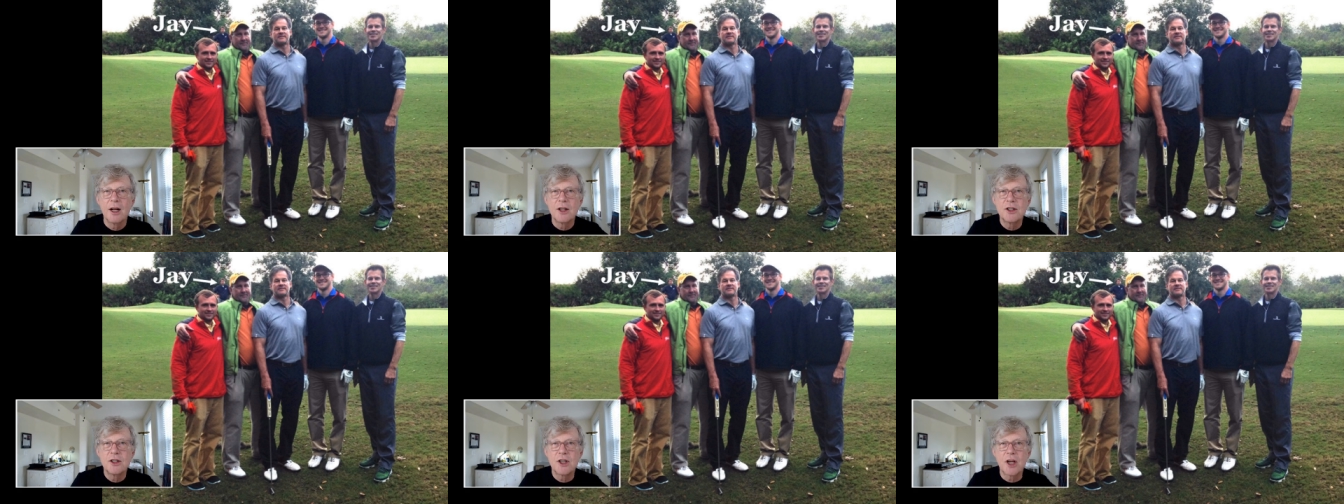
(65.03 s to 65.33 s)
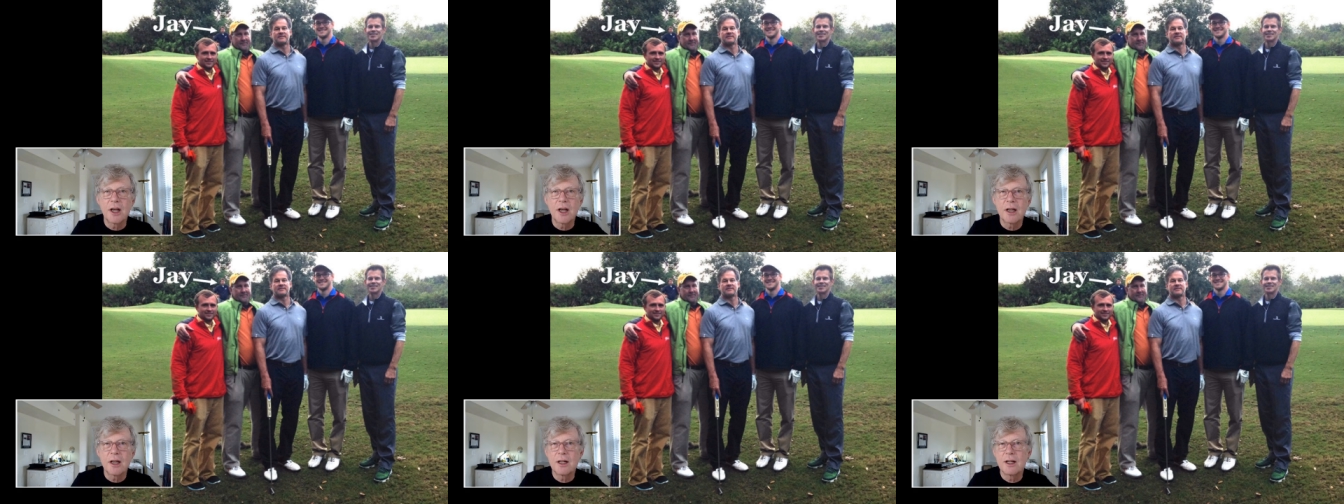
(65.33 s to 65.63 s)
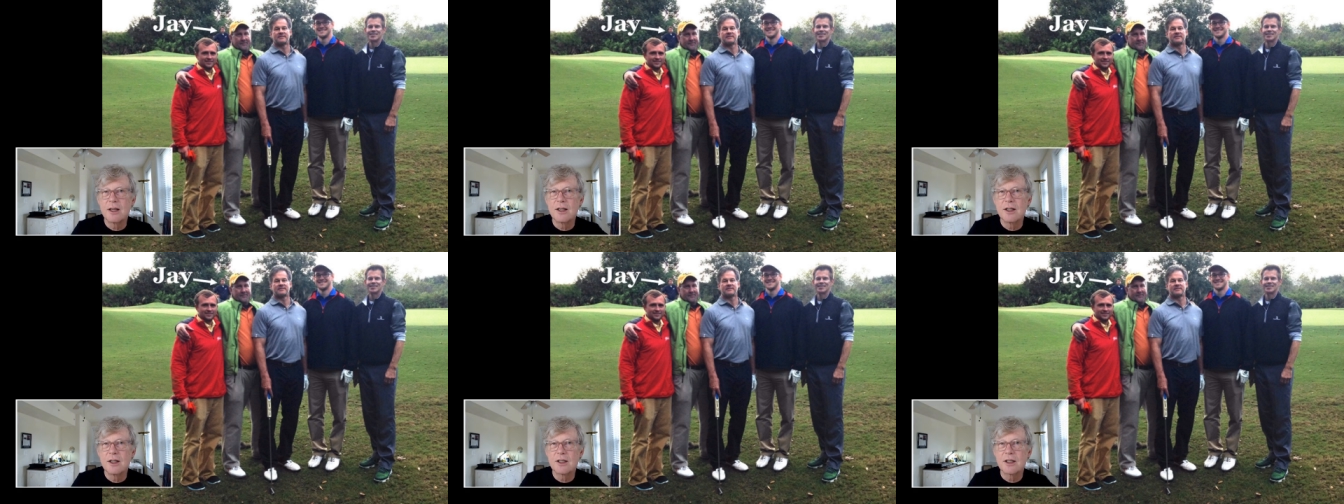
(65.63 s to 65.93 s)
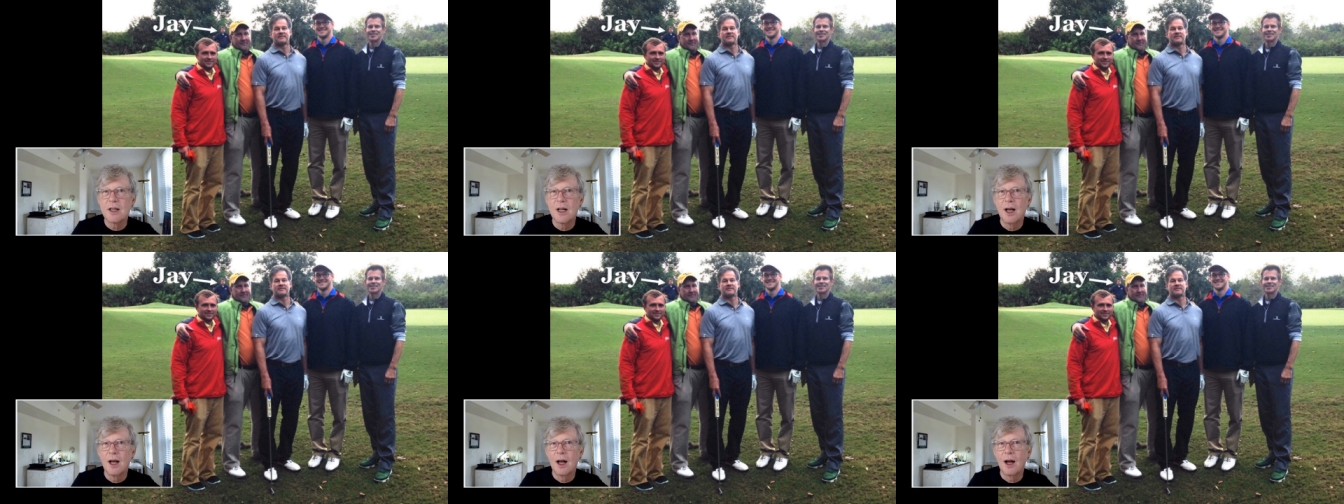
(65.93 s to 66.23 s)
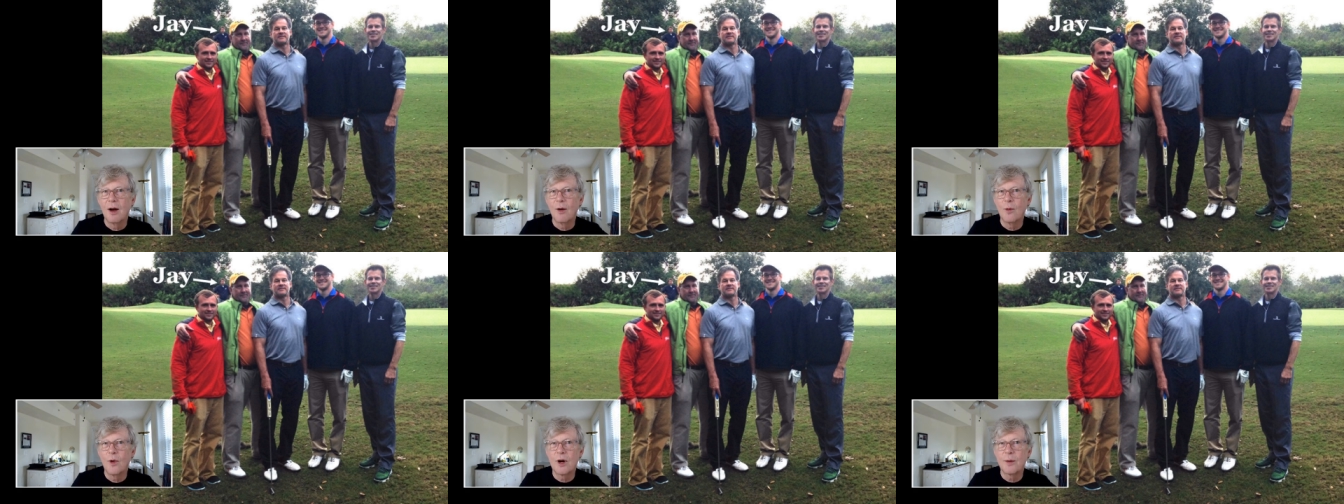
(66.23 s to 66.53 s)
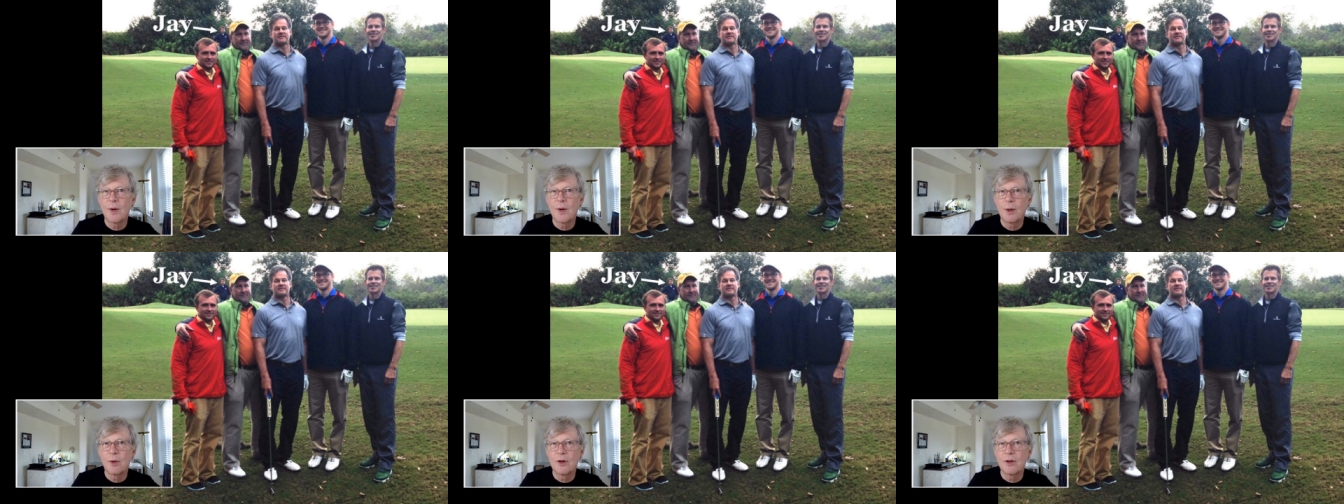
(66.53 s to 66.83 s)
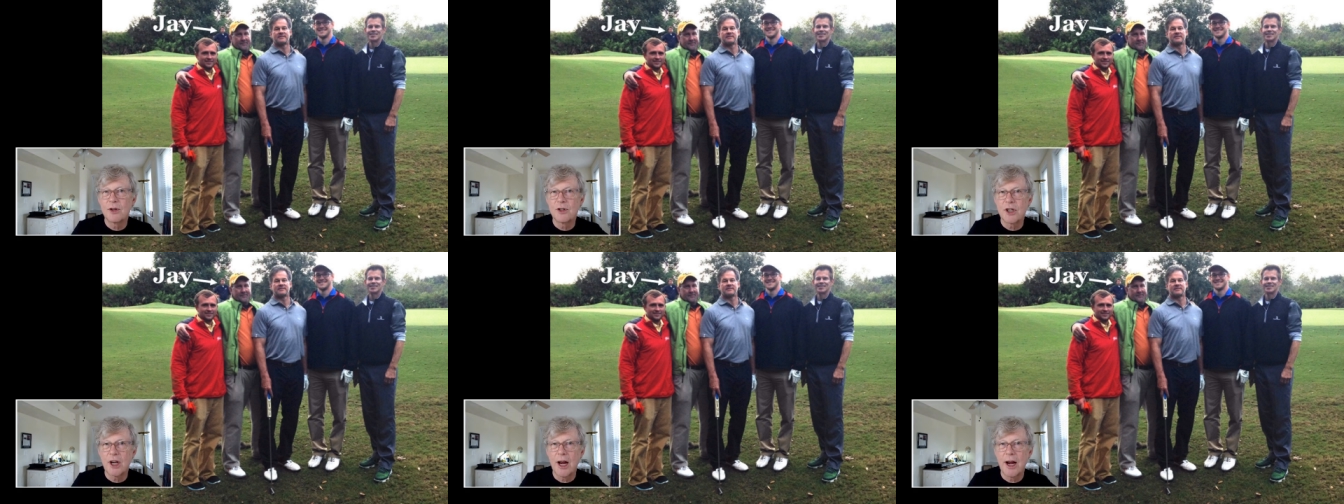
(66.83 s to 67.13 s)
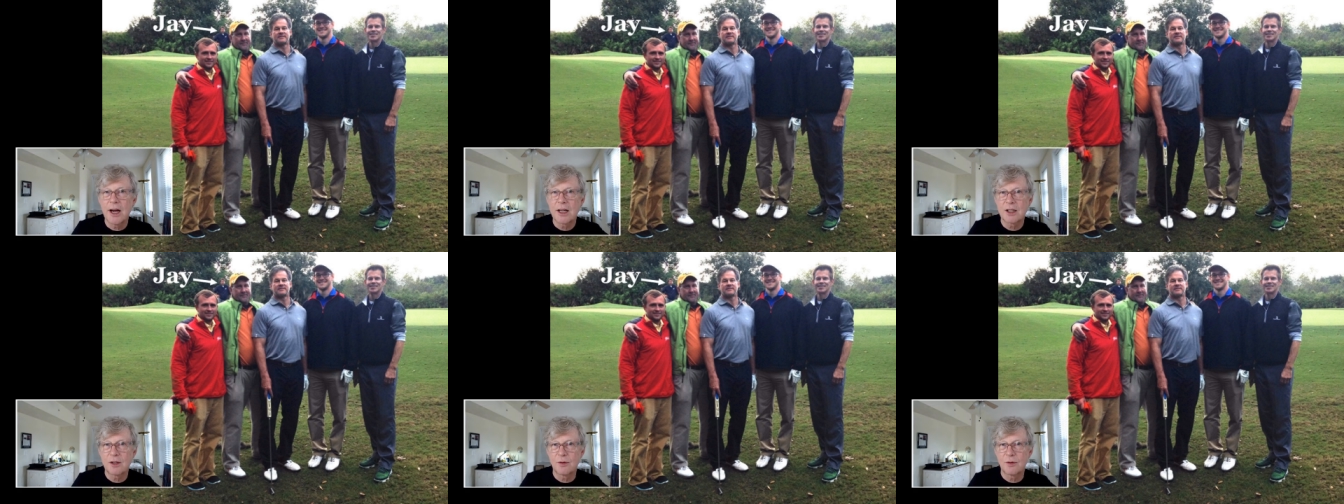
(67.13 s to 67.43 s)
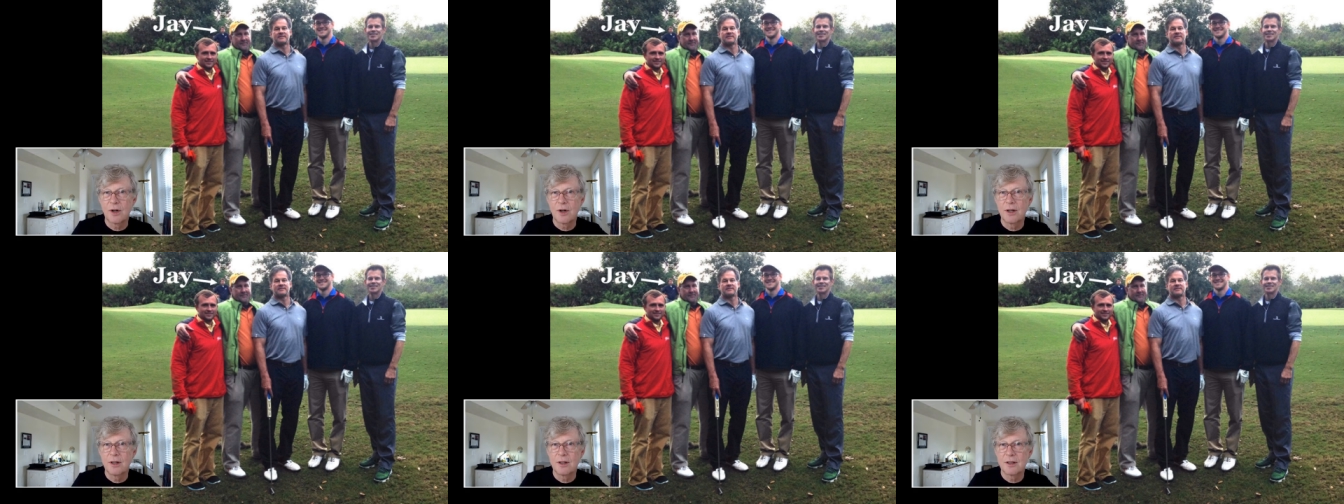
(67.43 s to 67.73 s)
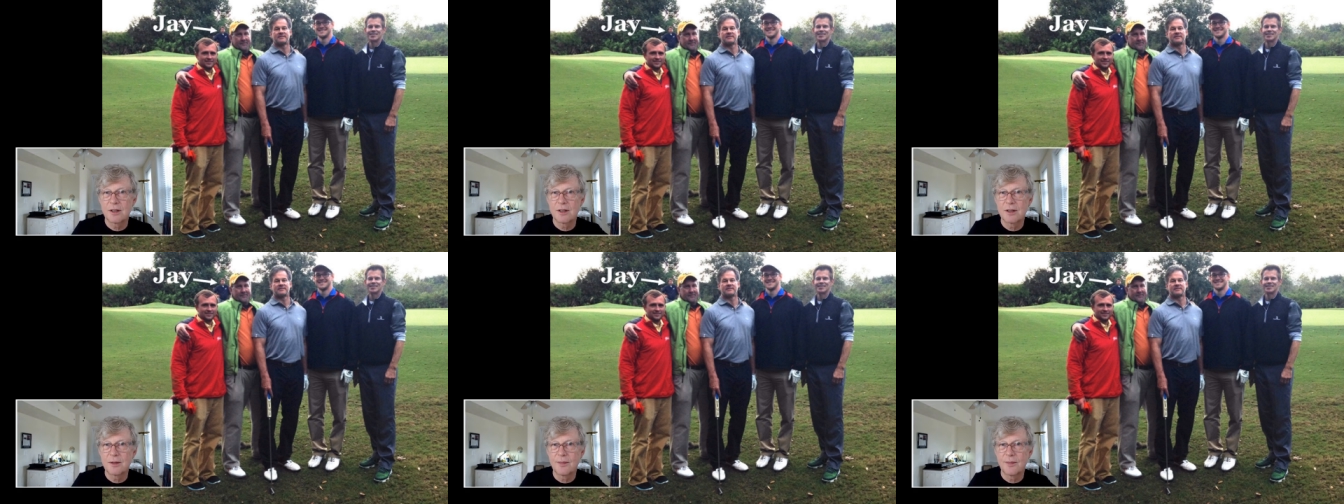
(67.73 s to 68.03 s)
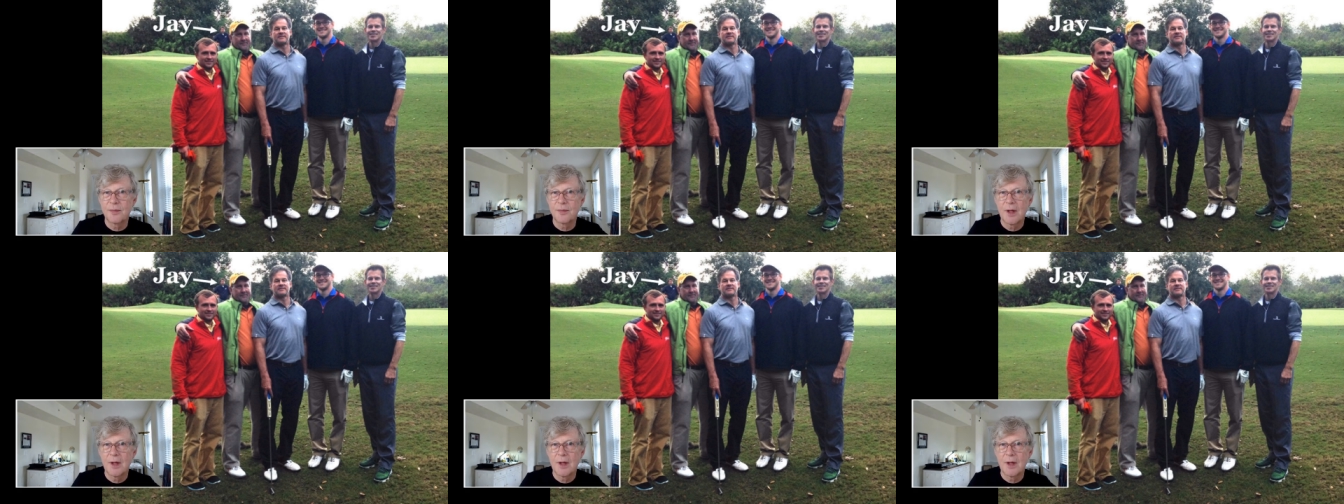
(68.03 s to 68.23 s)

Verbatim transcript: Jay is one of my brother Jack's friends.